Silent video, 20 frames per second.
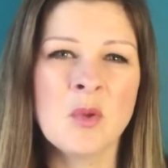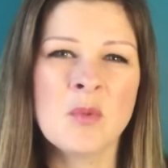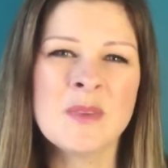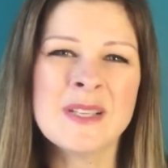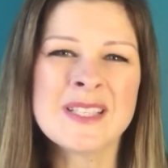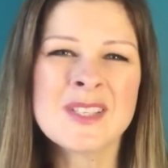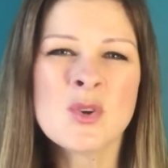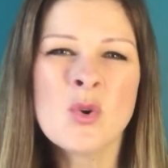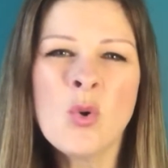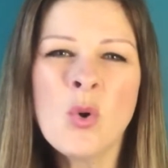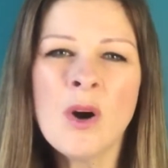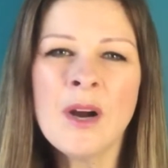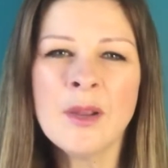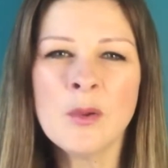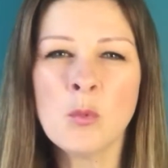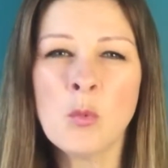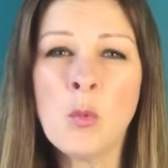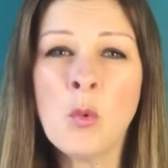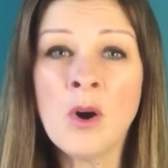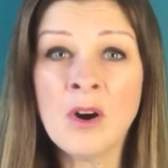It's
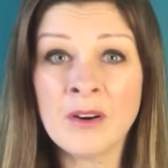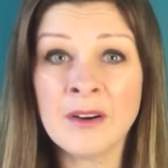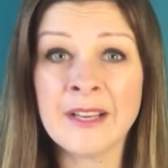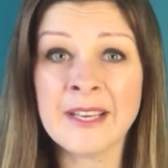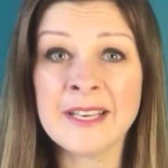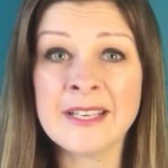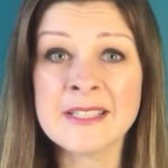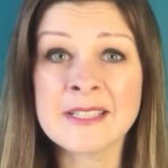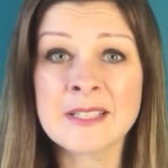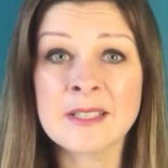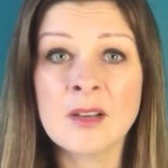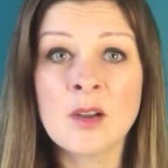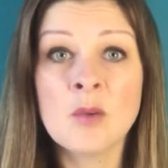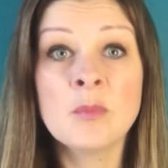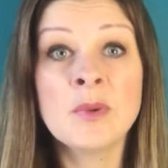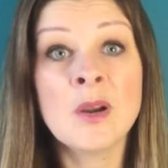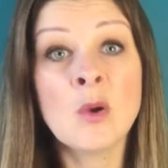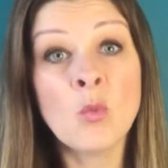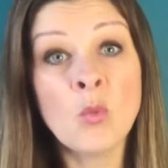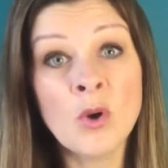quite wide,
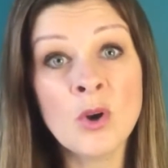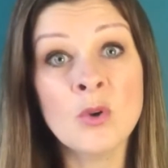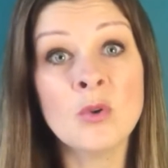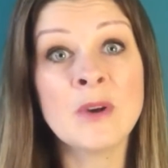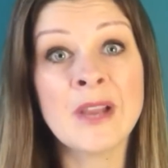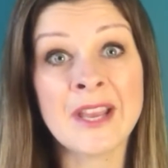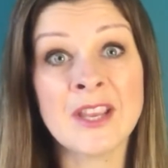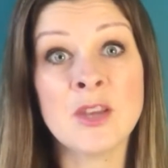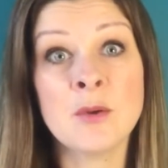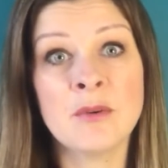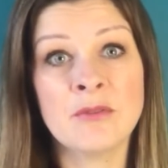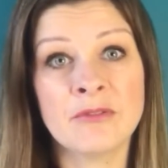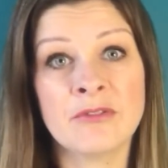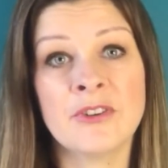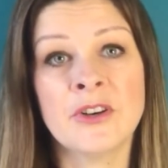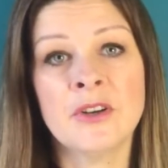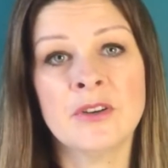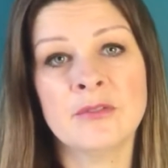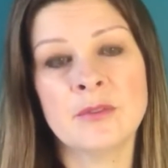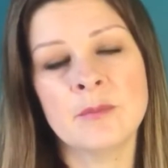but it will get you in
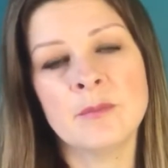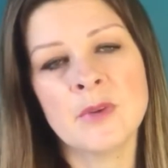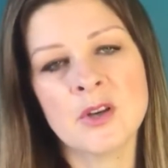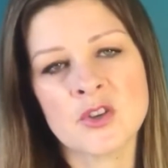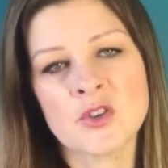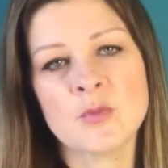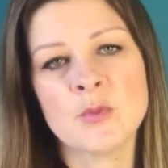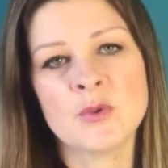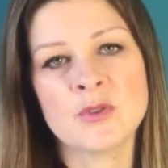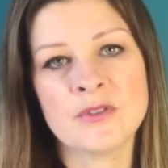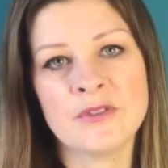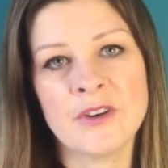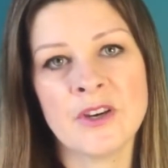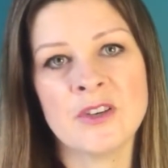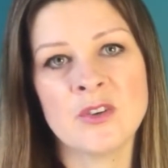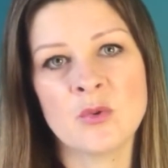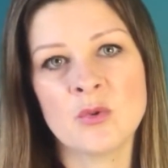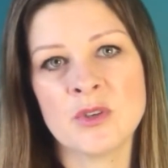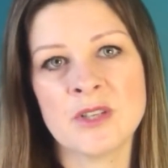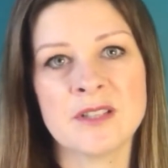front of a much more
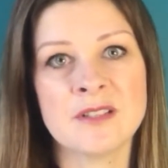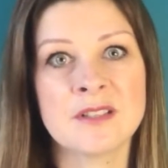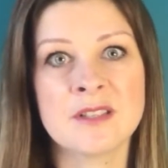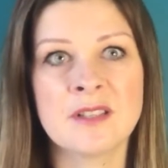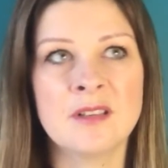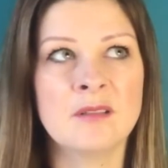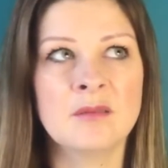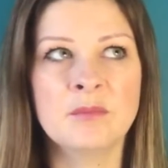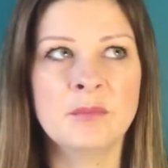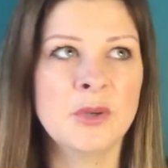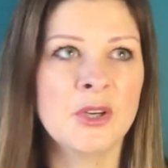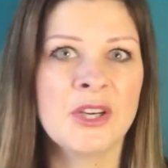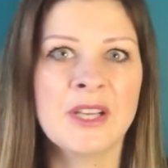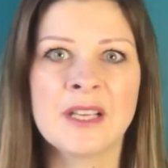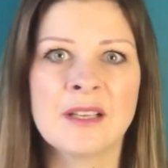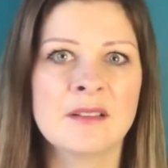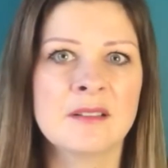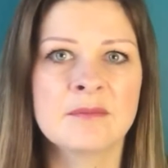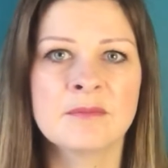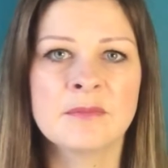defined audience than putting
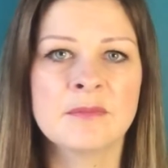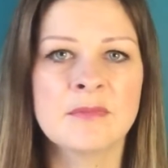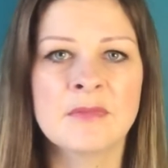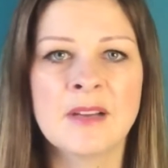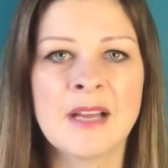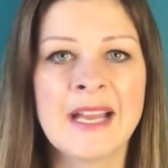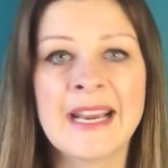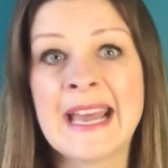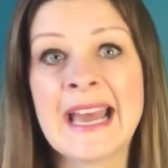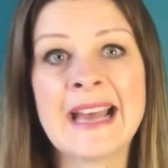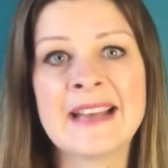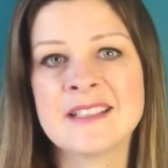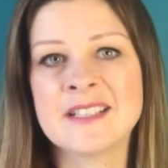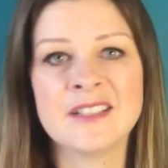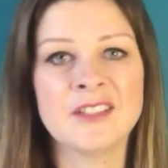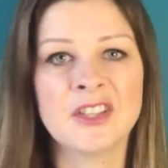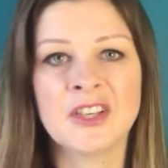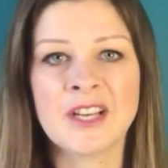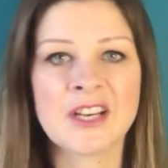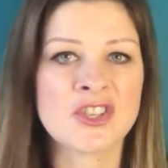an ad
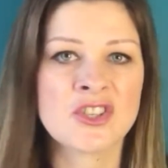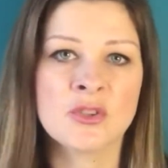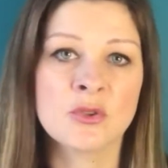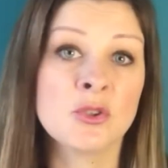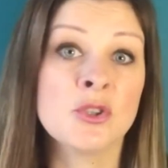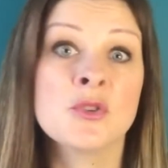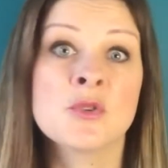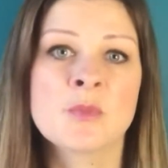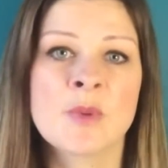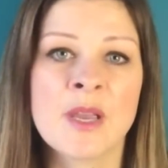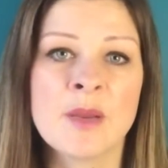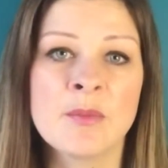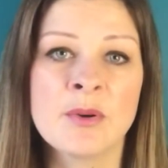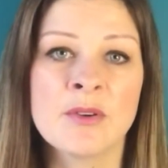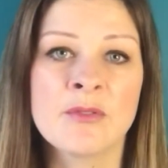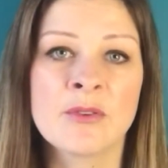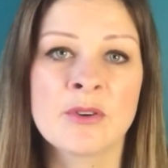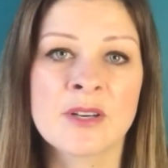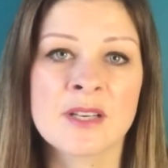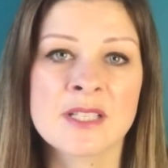in a national newspaper,
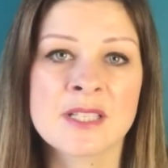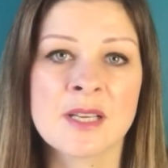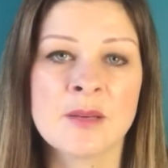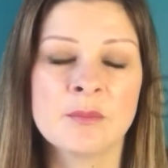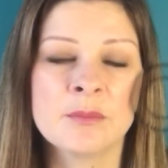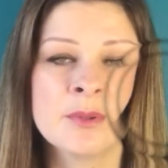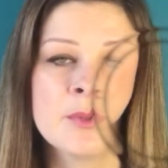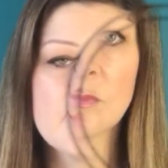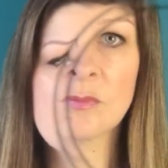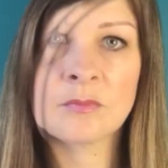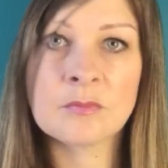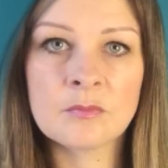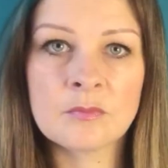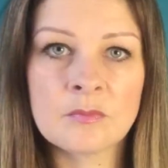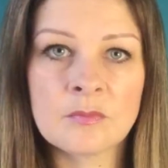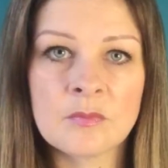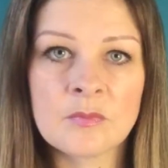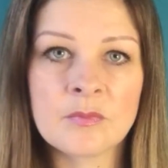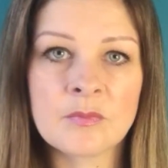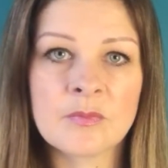for example.
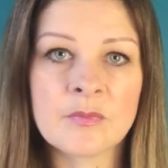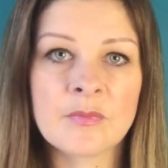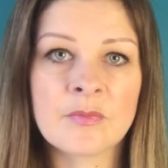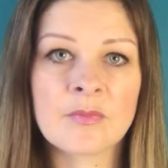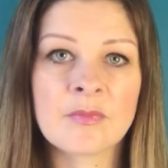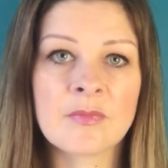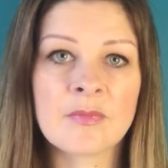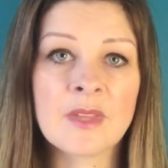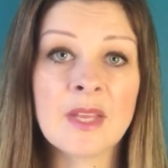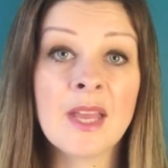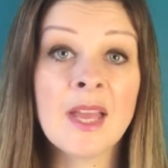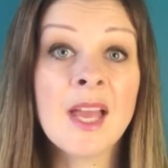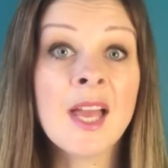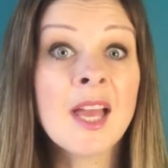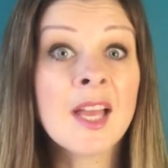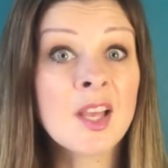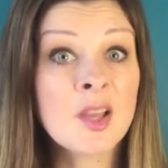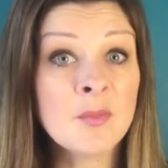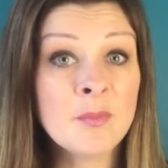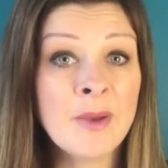
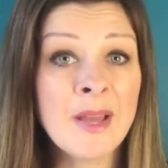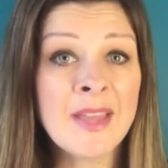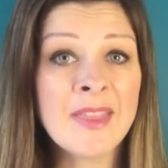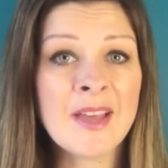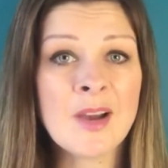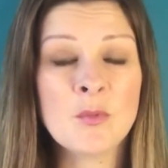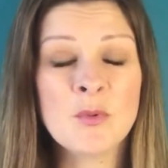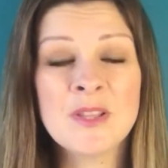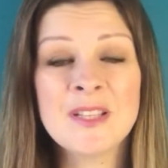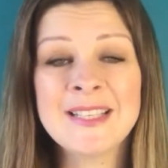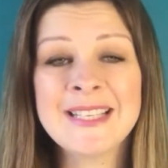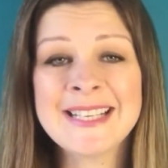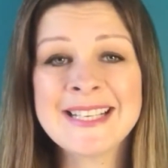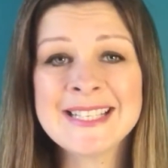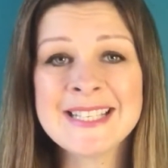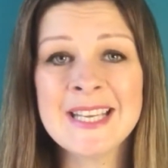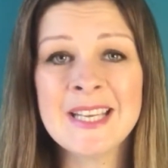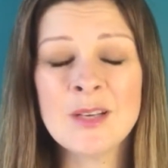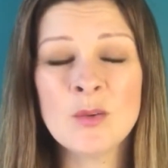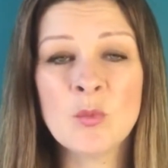Compare that with
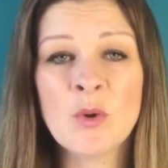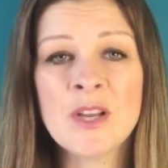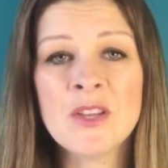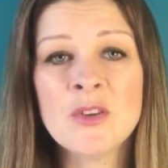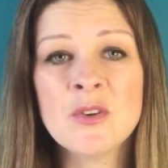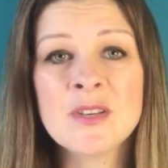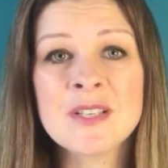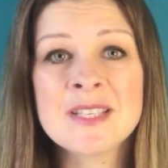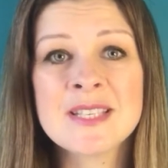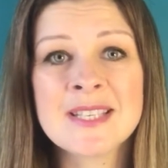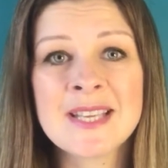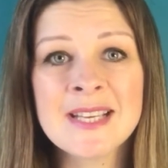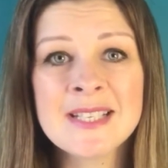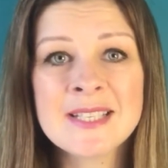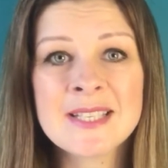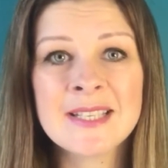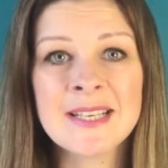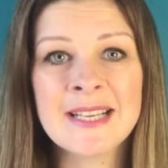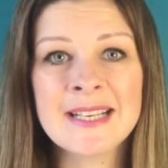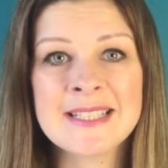LinkedIn, where you can say
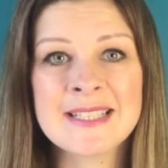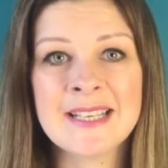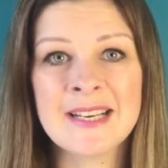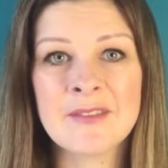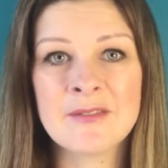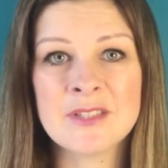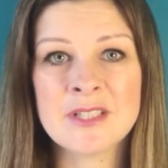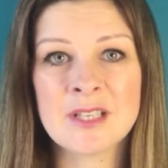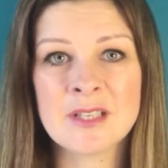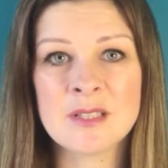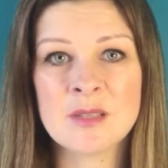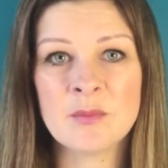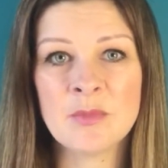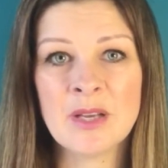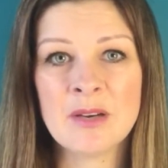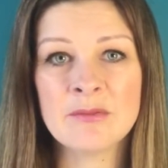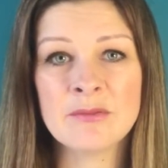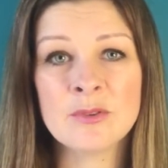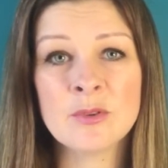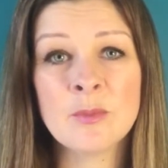to the LinkedIn advertising
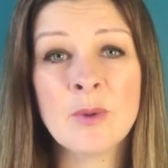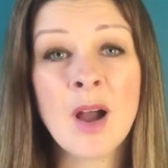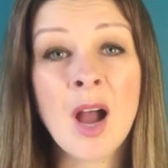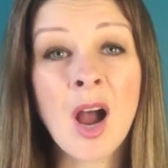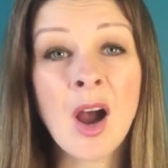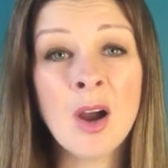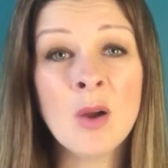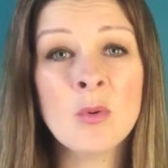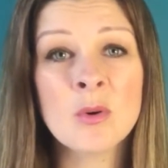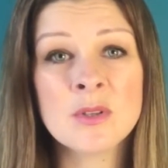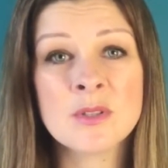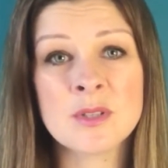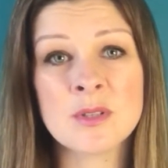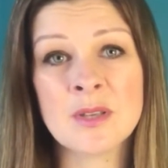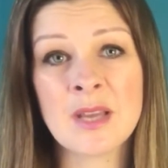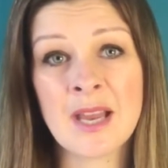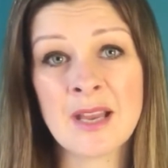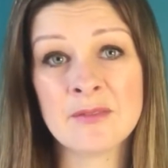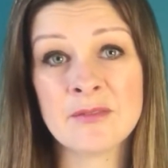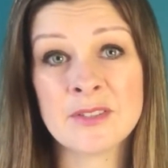platform, I want
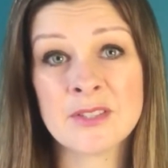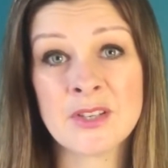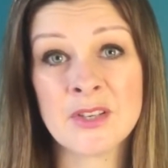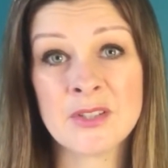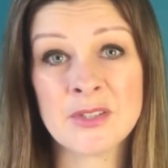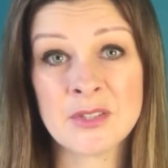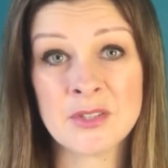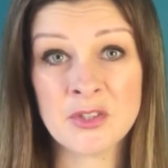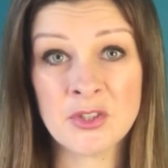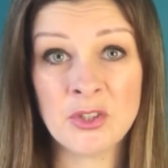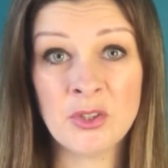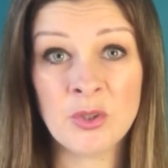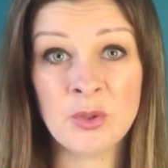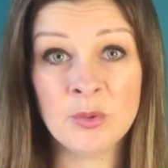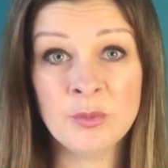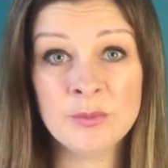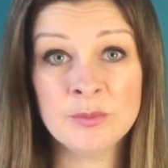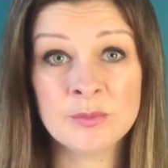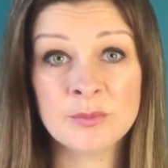to advertise to